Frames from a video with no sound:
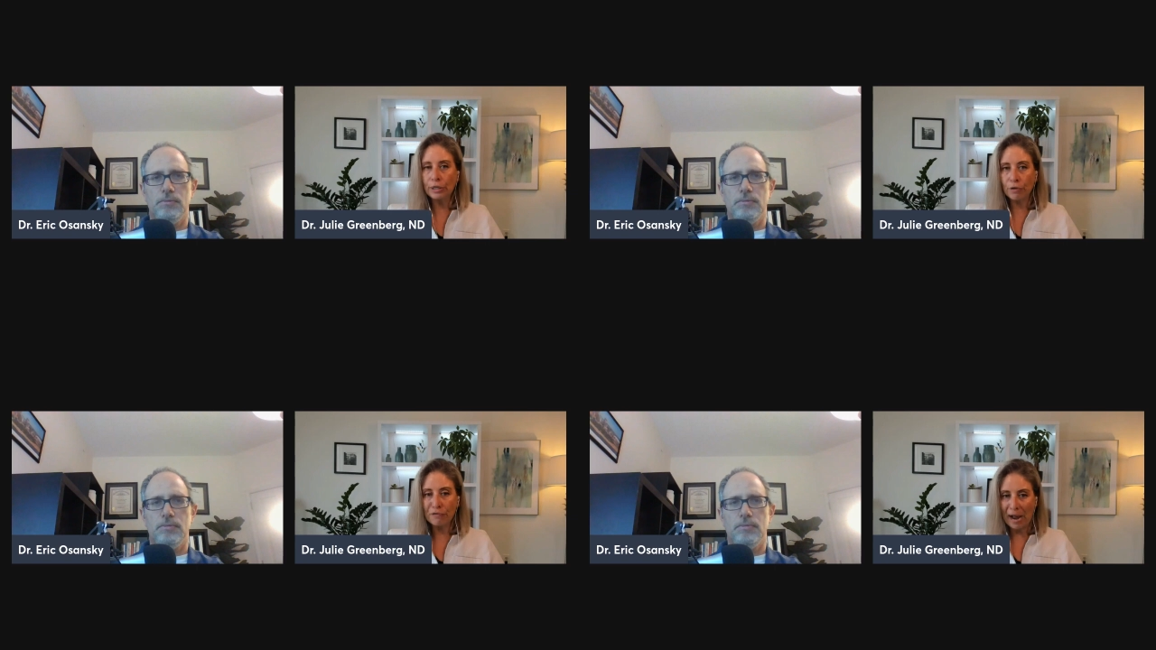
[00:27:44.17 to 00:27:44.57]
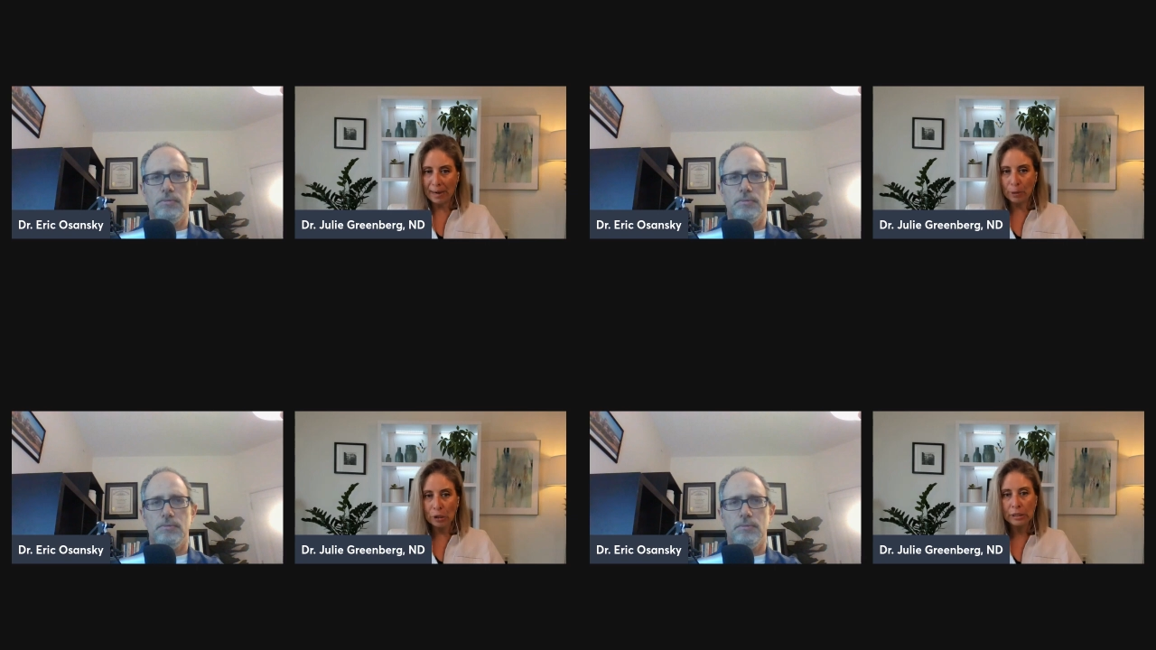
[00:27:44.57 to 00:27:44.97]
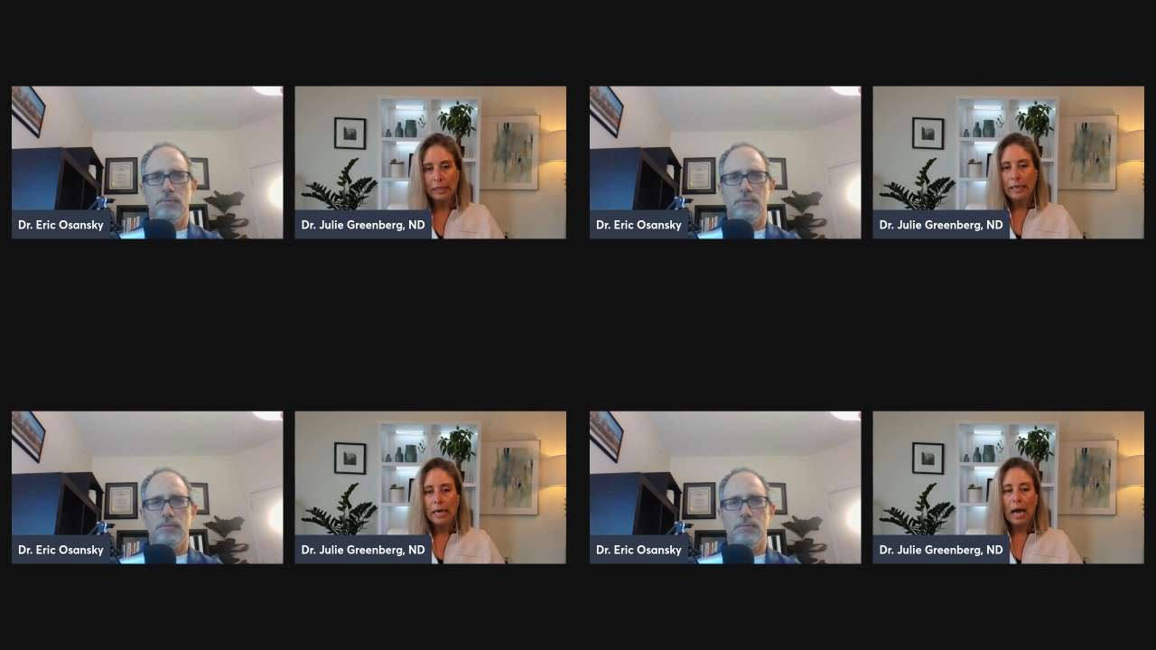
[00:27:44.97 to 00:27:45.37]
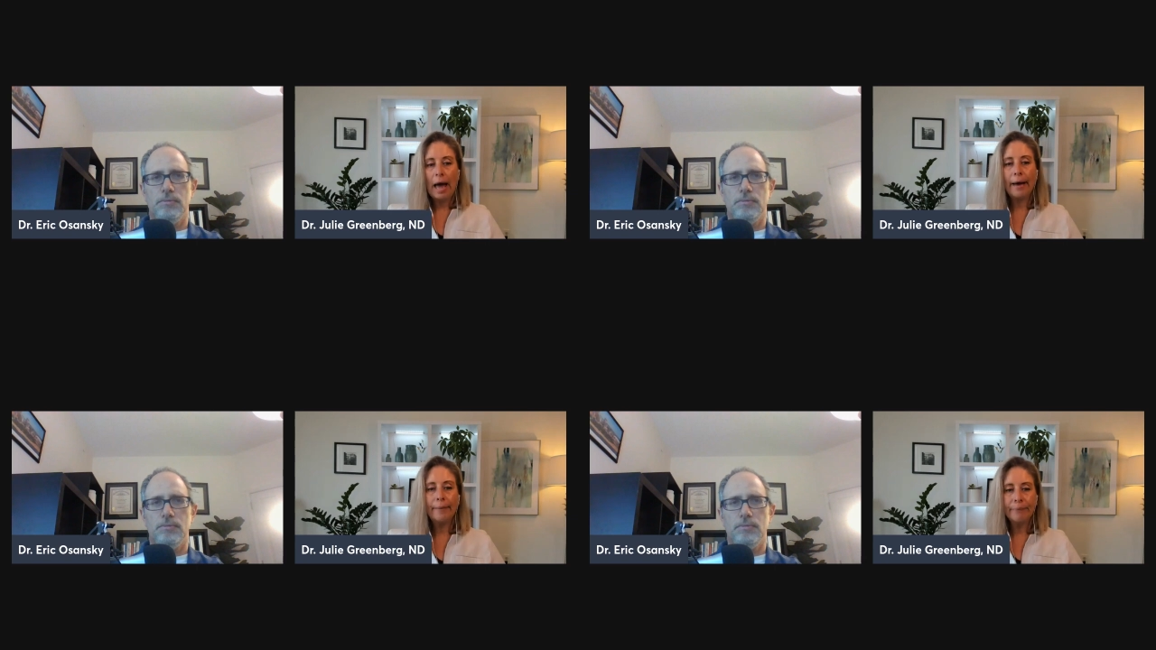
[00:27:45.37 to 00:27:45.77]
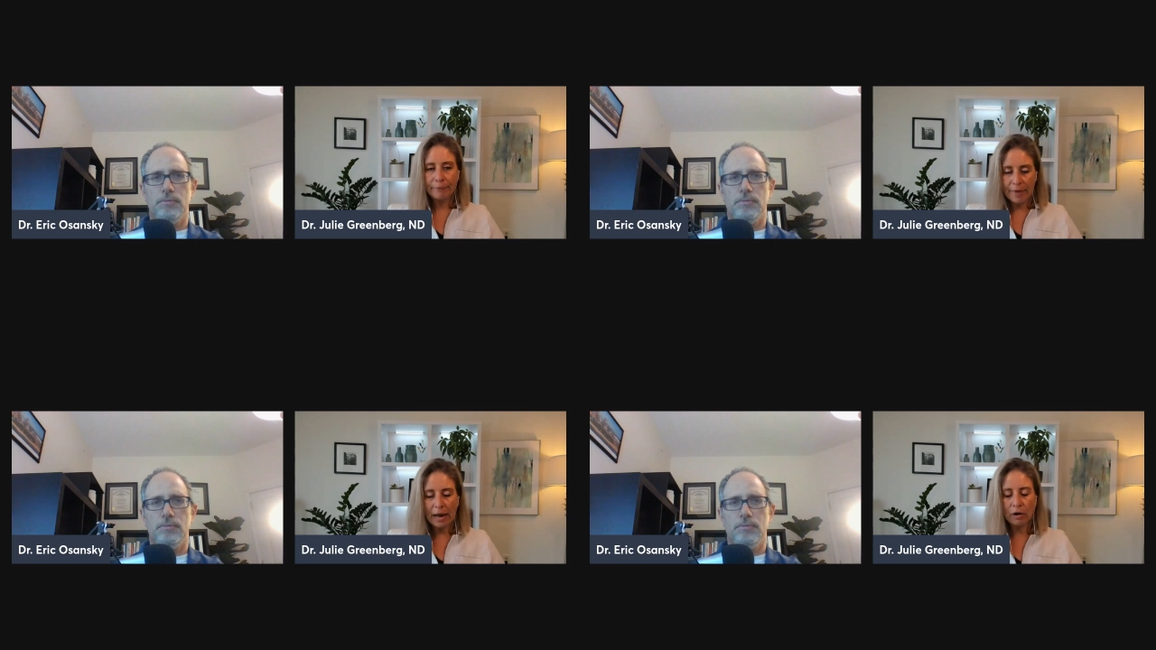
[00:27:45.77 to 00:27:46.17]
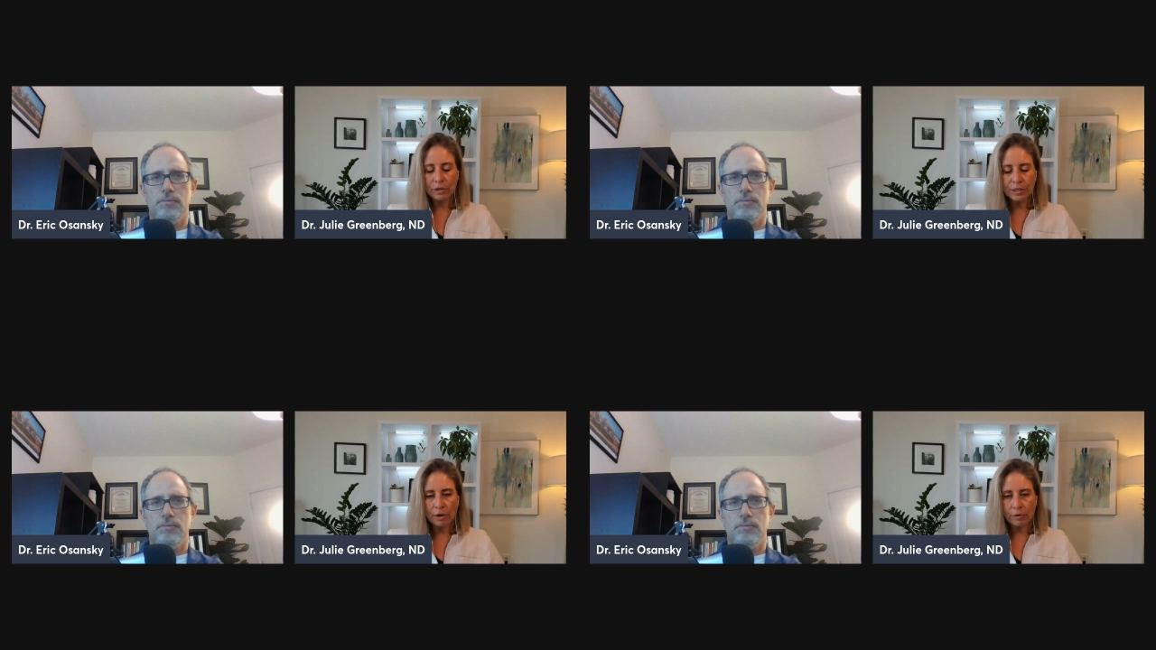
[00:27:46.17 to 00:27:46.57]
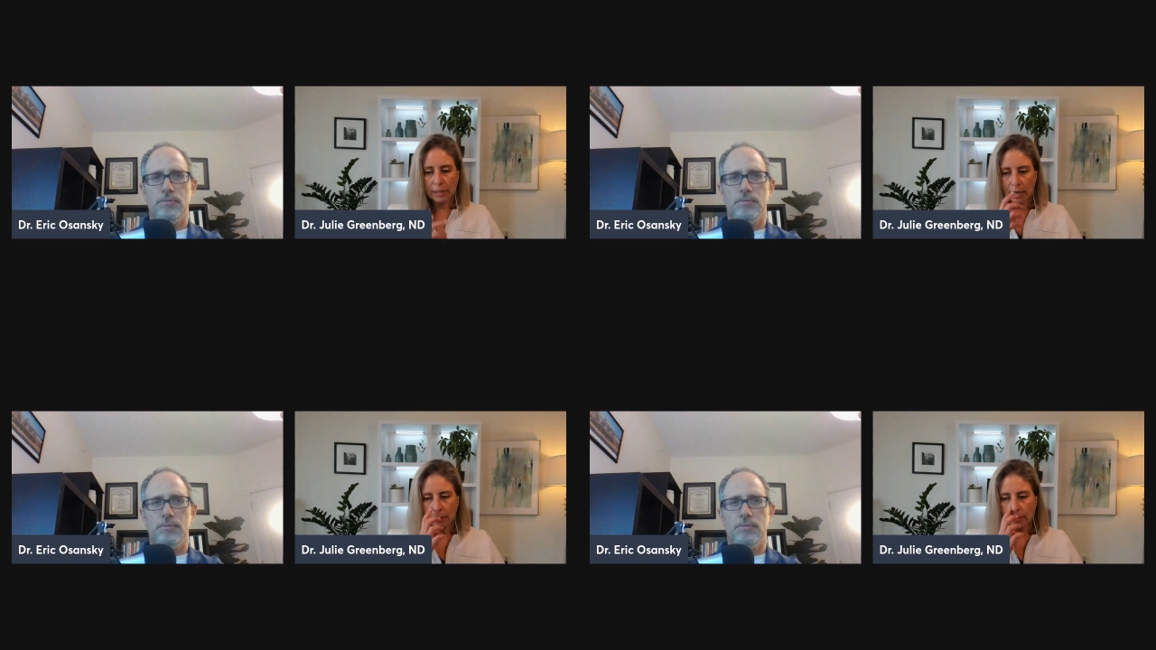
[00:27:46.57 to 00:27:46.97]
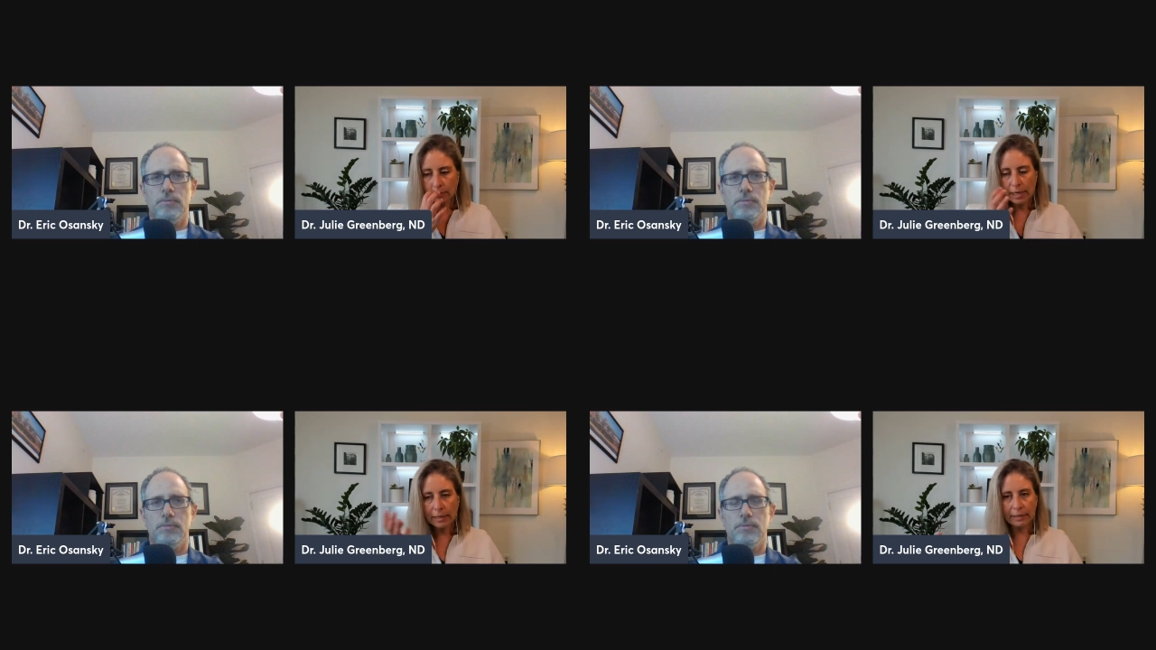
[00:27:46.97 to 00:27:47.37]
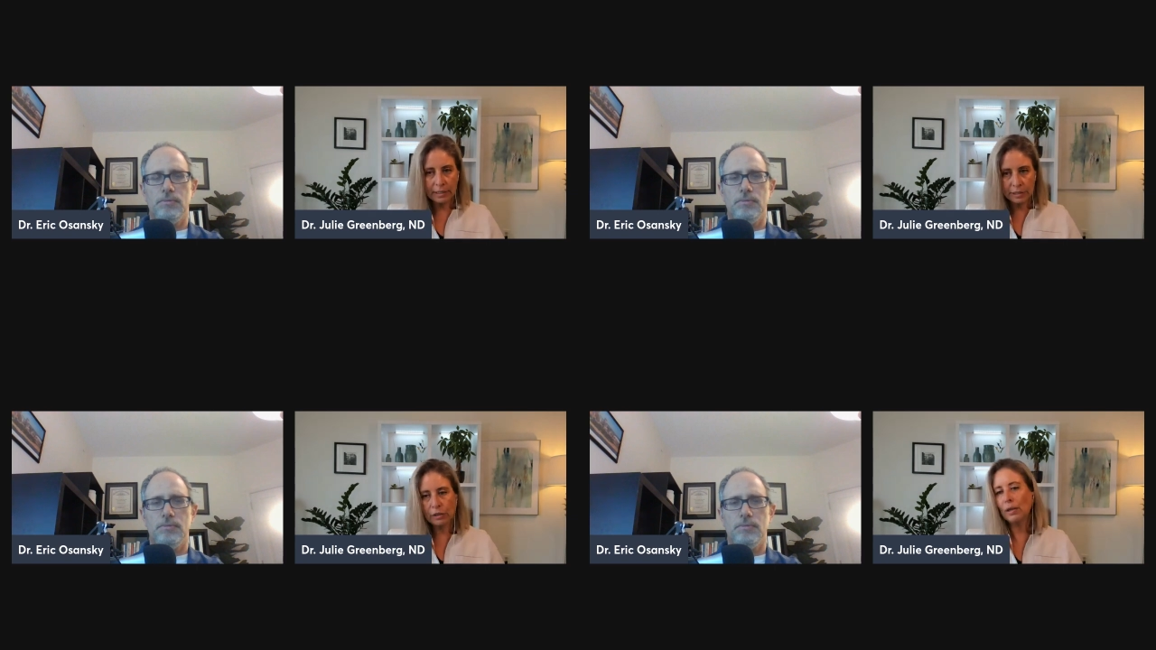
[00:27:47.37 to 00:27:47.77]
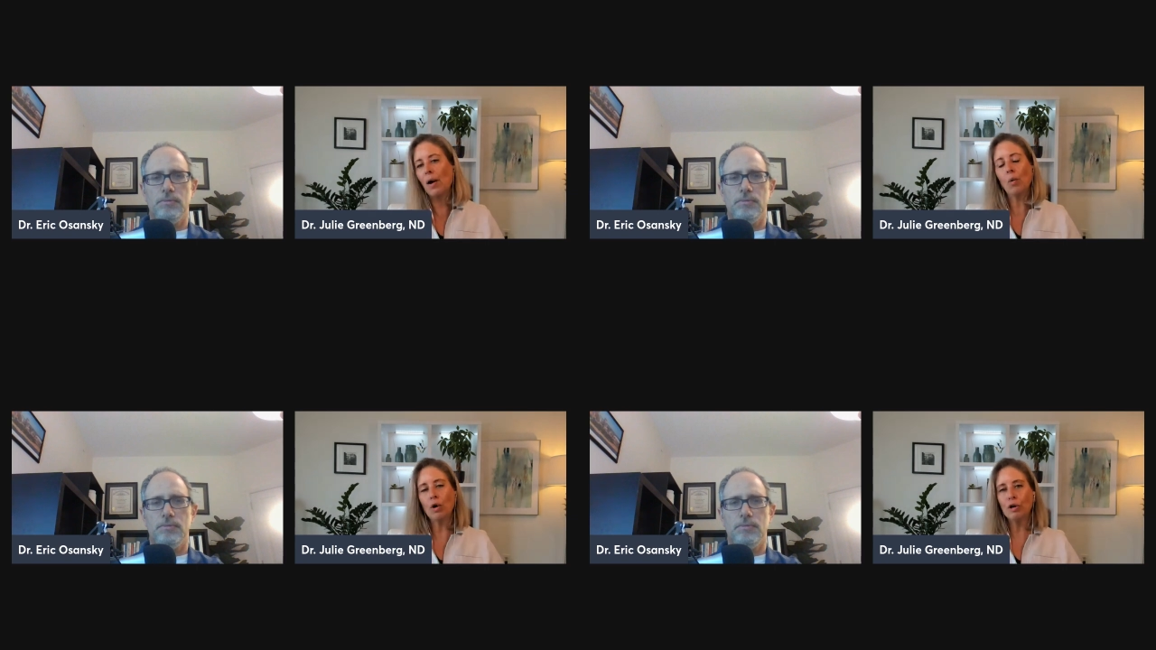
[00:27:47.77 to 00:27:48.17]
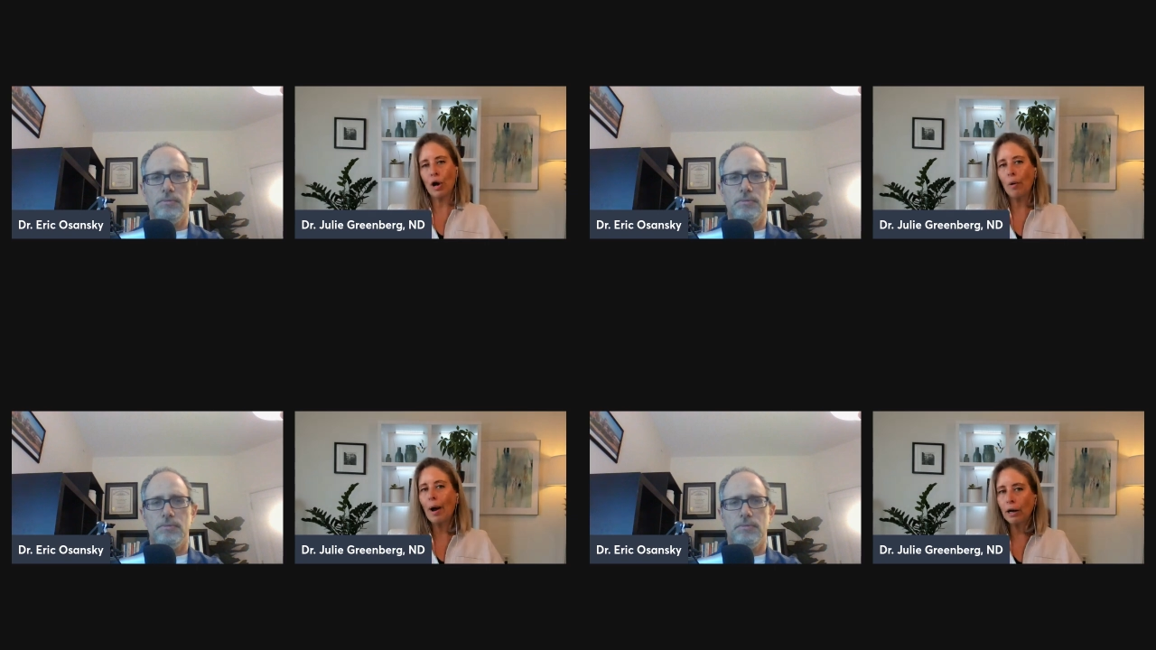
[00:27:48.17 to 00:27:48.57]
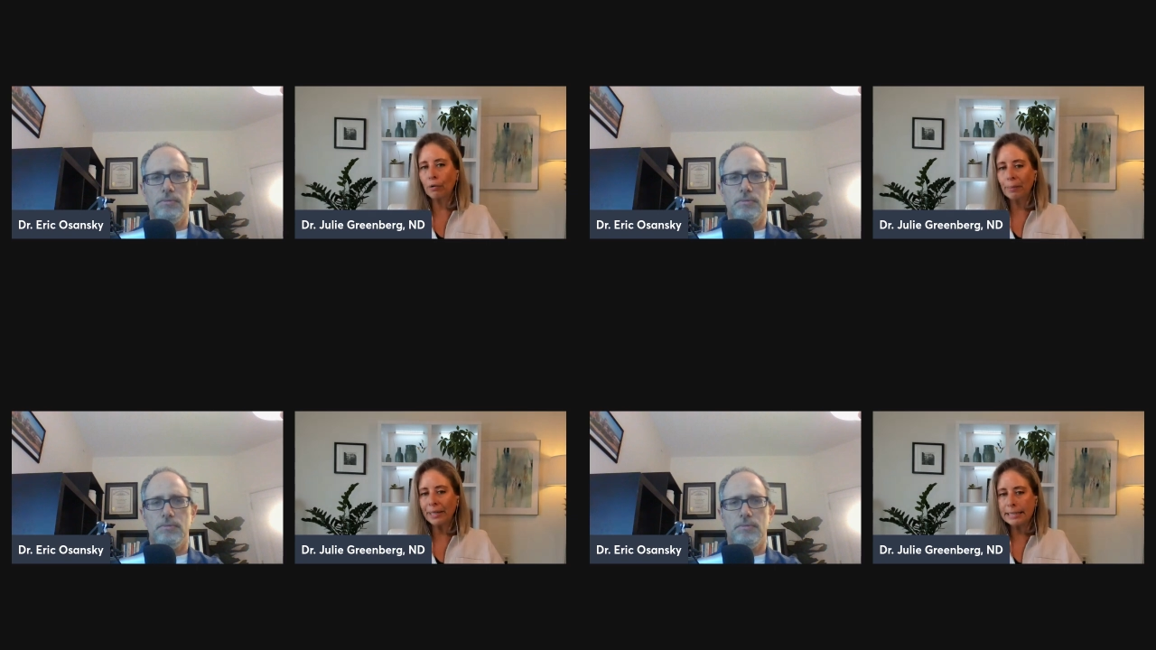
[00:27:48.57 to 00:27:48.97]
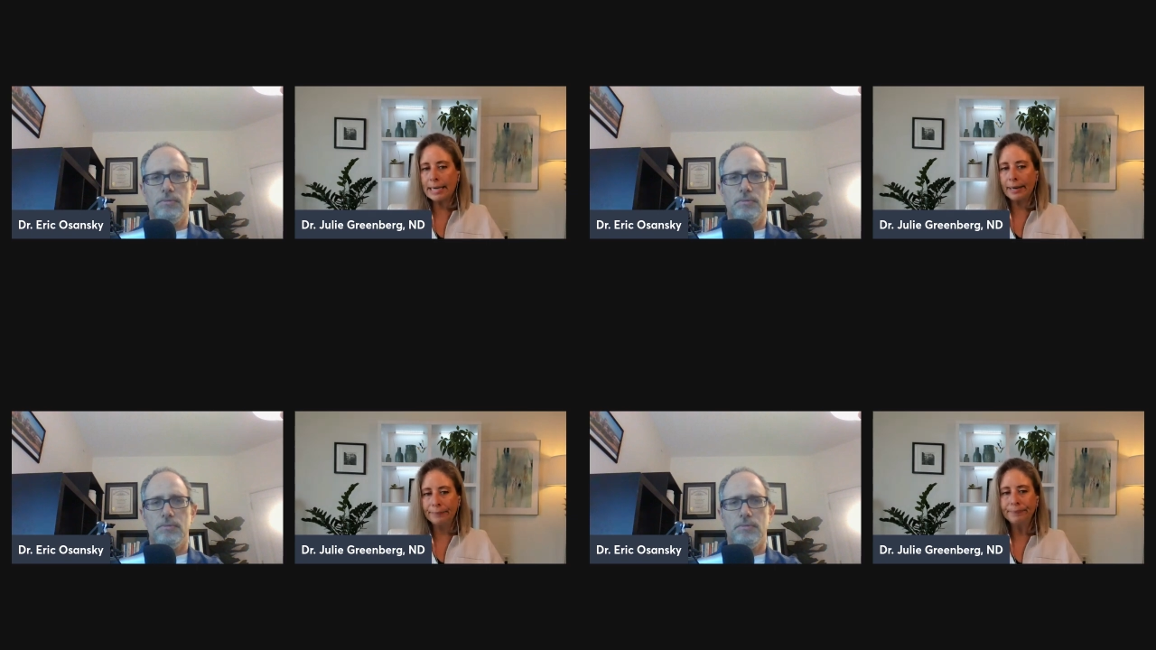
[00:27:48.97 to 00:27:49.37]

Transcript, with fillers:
Speaker 1: no fiber, um, that also can can lead to low or no Akkermansia.